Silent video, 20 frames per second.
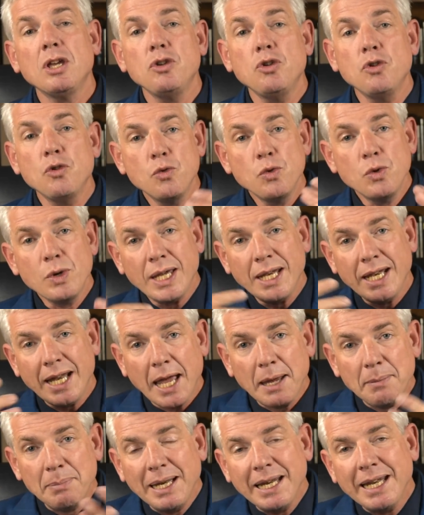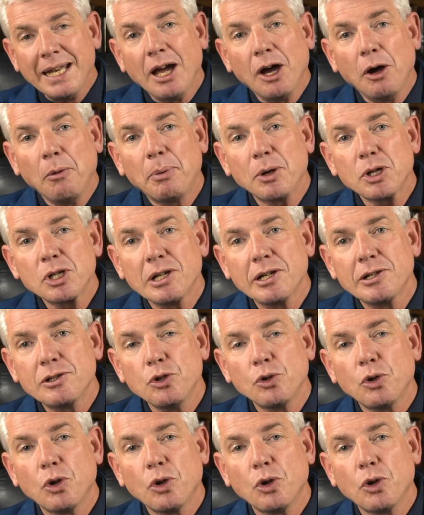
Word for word: You enabling our apostolate to